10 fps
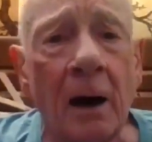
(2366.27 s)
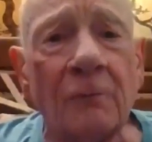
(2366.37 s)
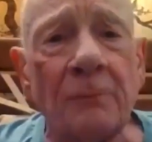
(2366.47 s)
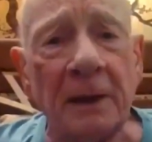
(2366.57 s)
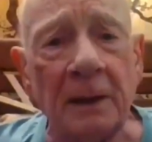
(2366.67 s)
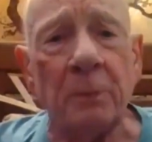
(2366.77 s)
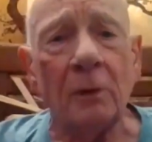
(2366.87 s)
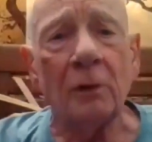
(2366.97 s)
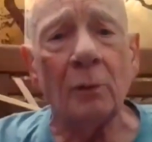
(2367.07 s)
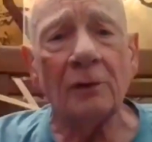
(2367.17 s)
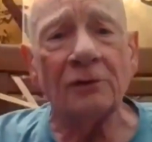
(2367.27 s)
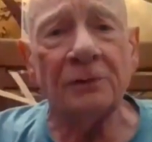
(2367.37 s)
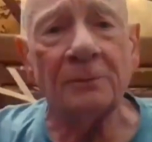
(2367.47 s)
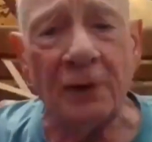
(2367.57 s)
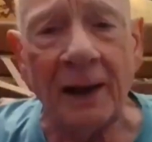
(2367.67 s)
of people who are
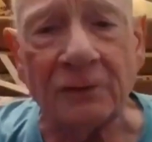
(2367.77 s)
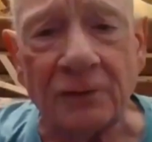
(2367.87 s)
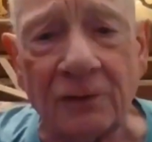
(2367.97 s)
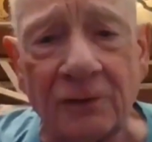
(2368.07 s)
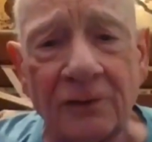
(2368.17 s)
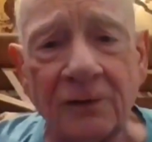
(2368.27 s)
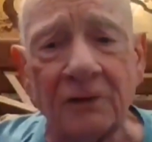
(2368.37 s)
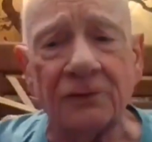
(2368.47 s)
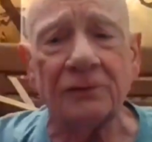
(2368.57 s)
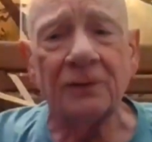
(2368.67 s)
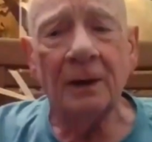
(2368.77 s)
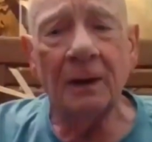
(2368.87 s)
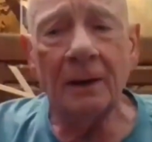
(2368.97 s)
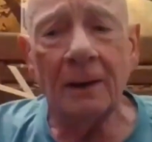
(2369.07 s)
subjected to this